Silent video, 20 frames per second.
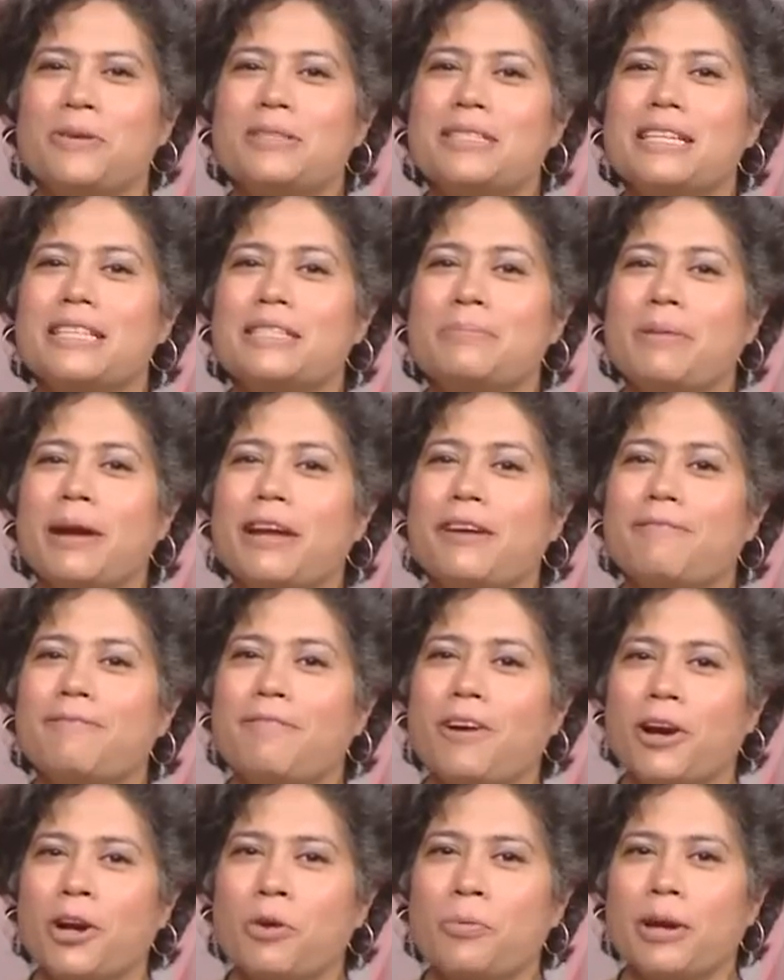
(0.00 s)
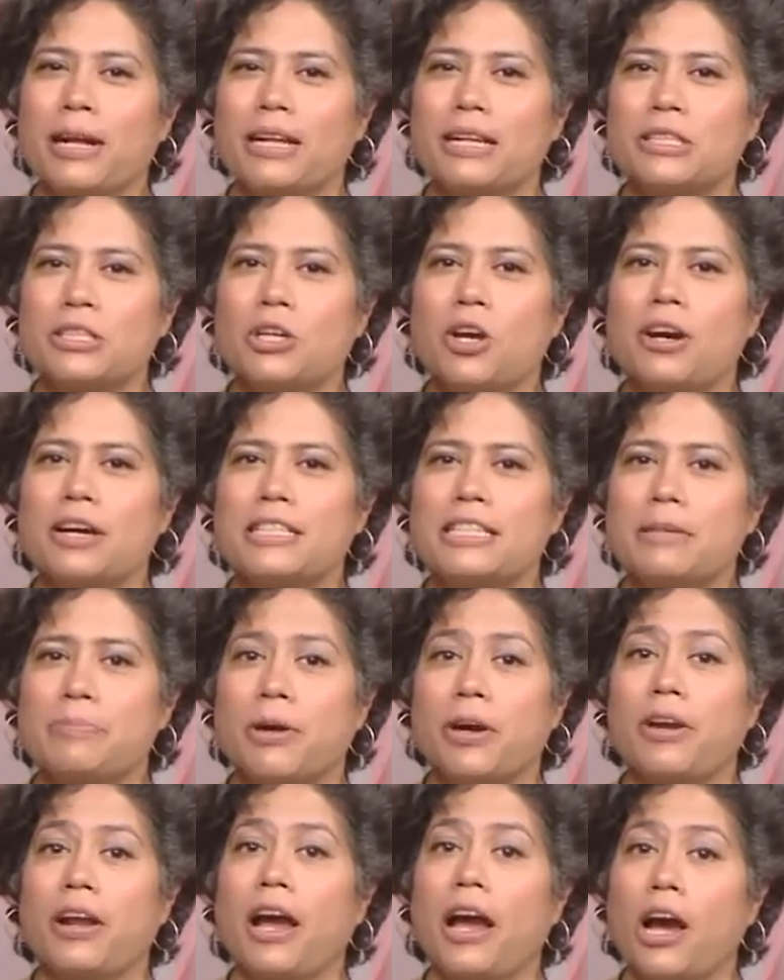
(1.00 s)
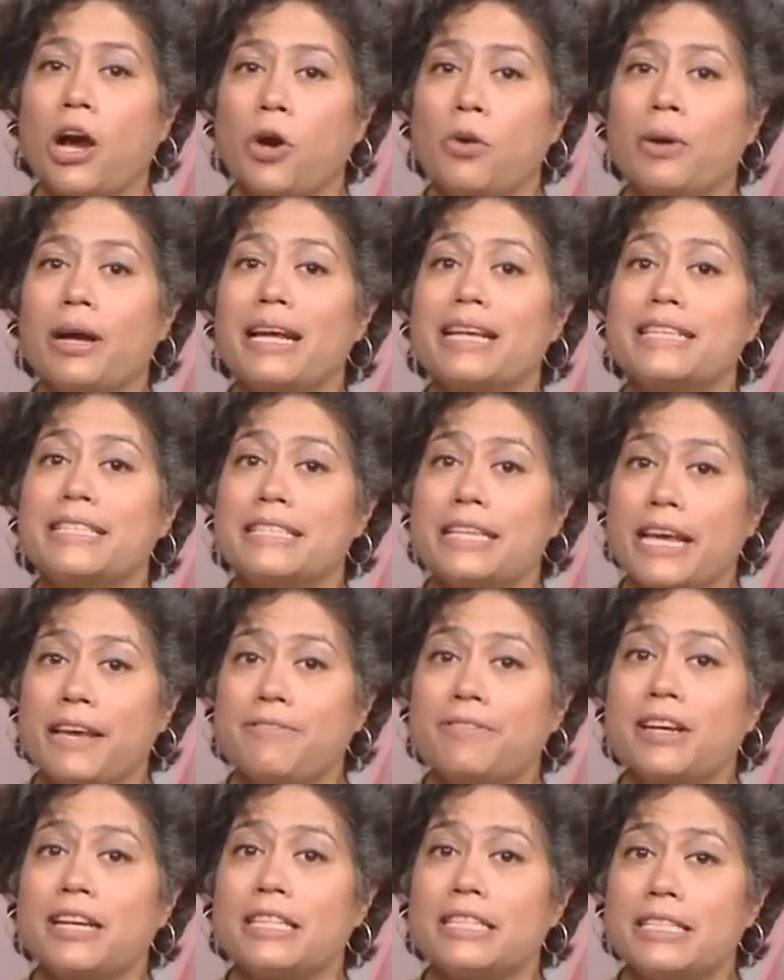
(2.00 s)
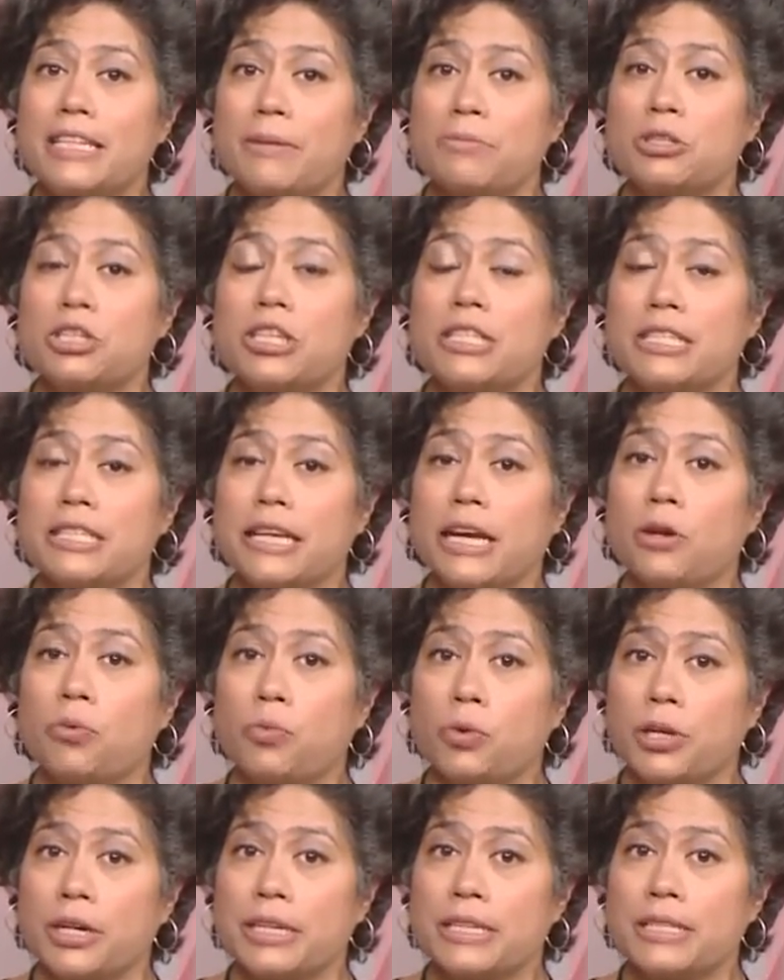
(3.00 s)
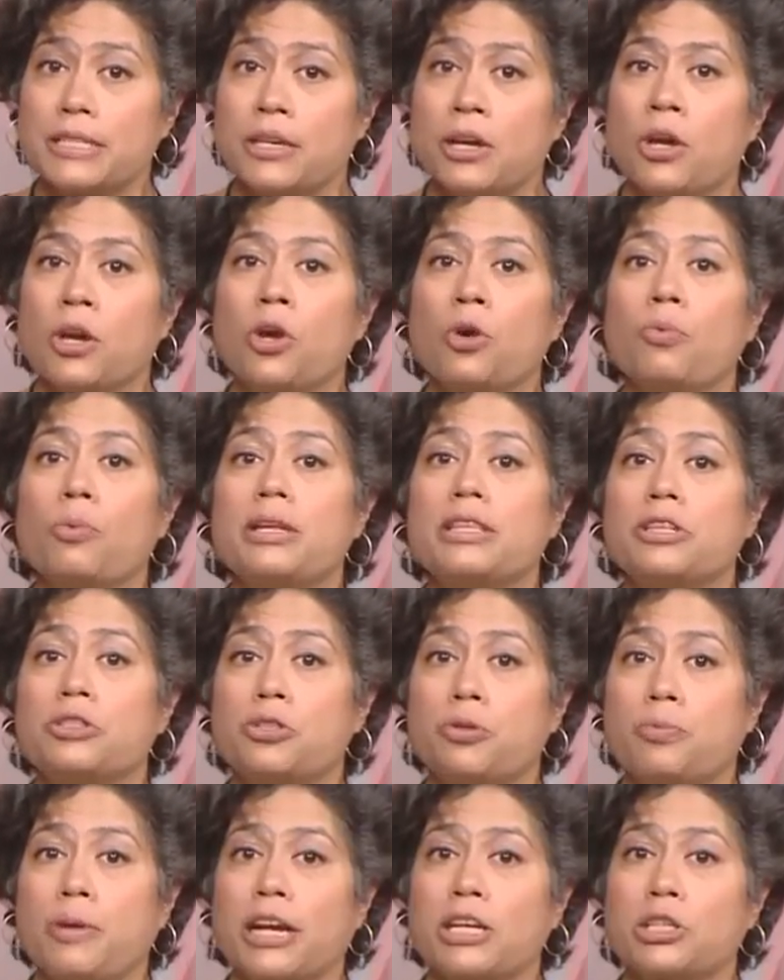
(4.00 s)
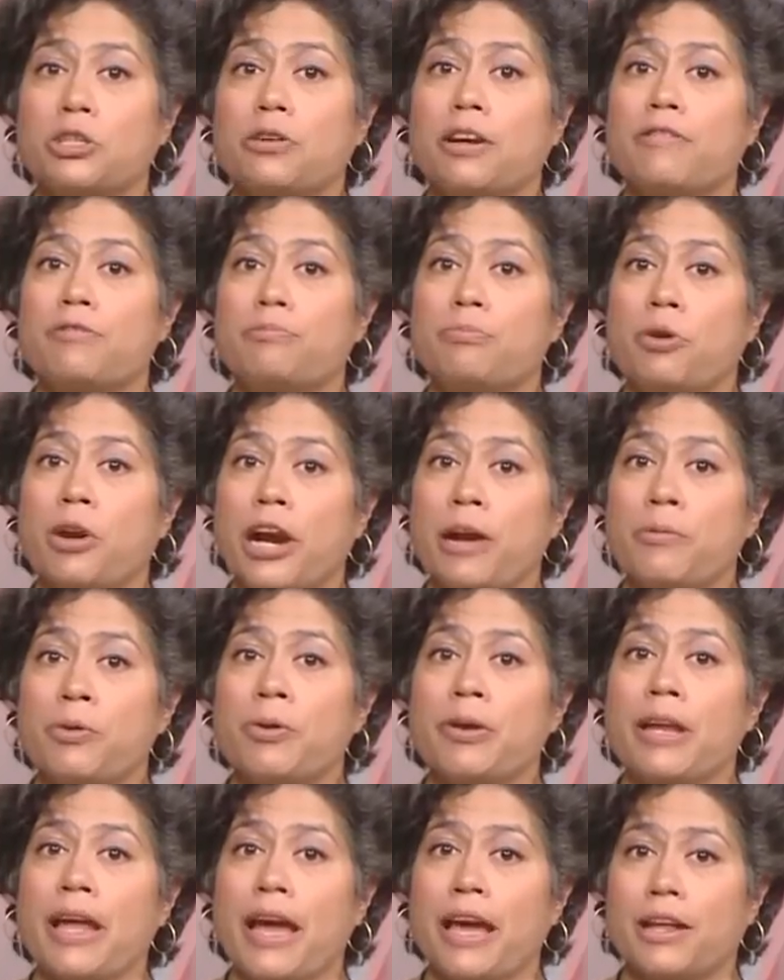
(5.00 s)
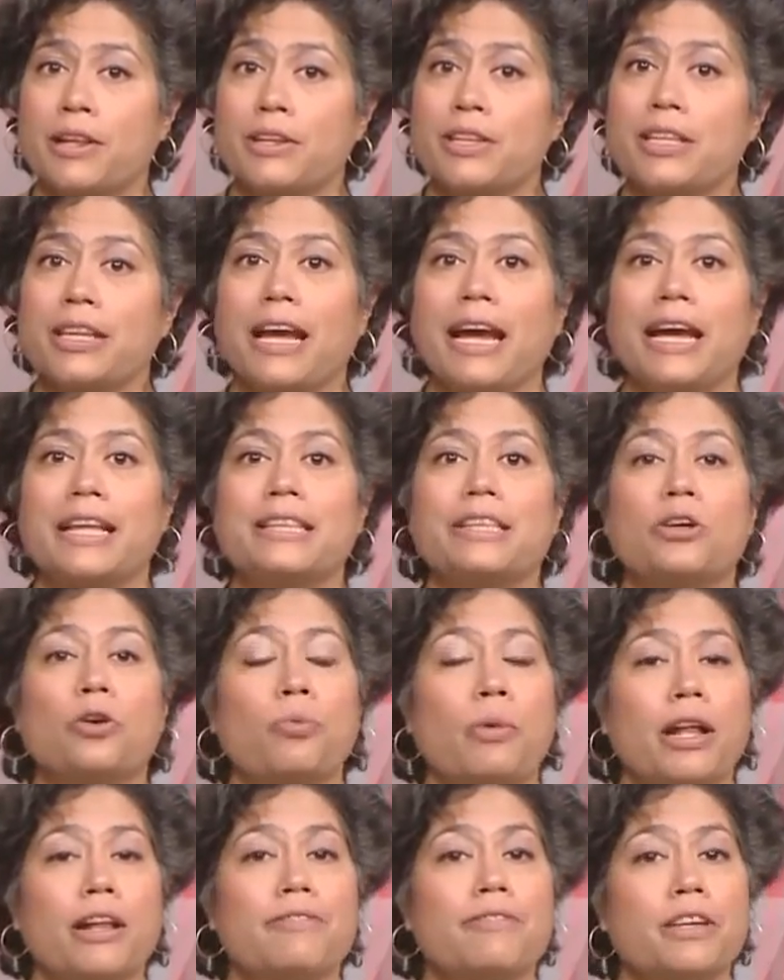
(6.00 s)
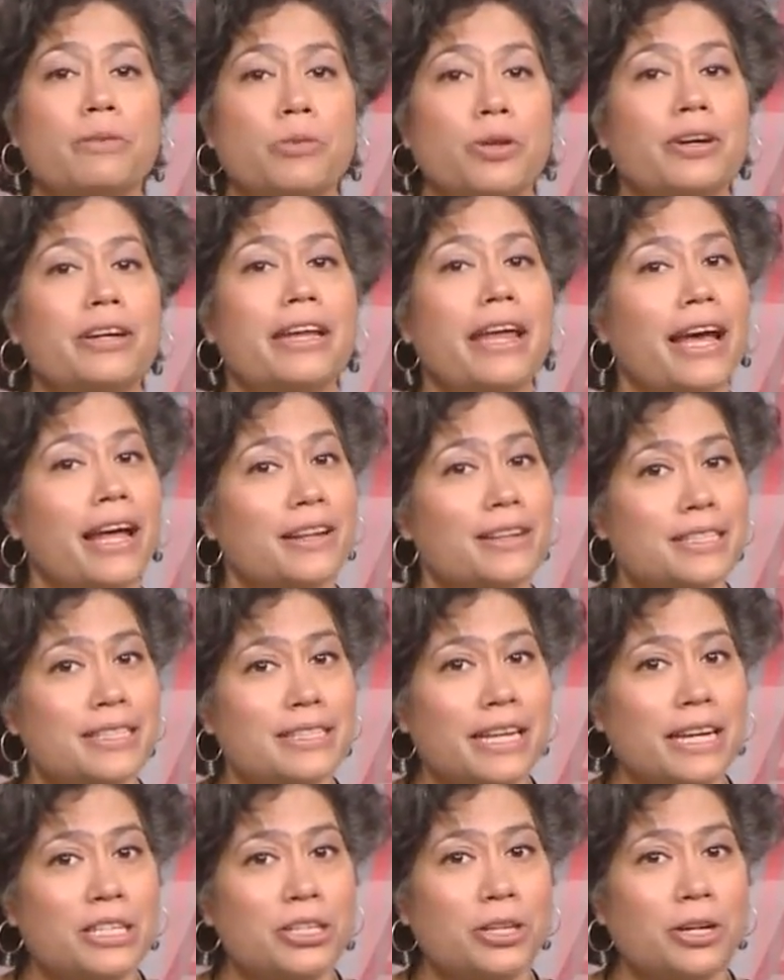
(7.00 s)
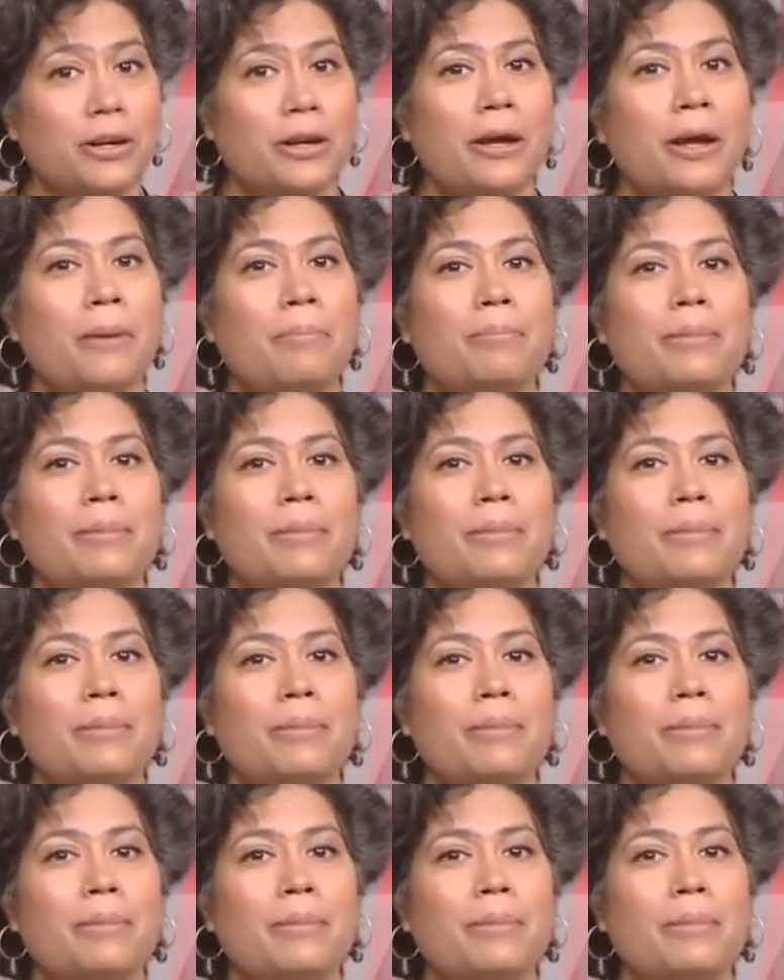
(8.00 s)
News' Mike Farwell talks about how a safe consumption site works with the Director of Primary Health at the Guelph Community Health Center,